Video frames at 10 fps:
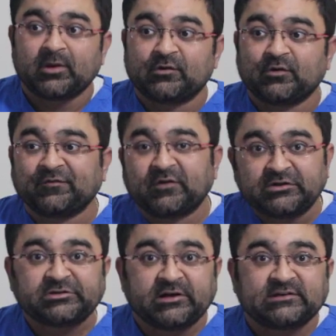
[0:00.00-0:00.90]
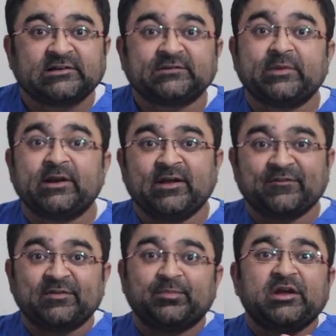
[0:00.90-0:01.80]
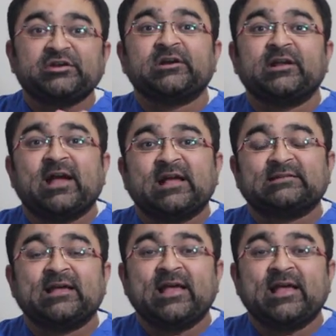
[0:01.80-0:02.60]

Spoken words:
So functional assessment, if the patient has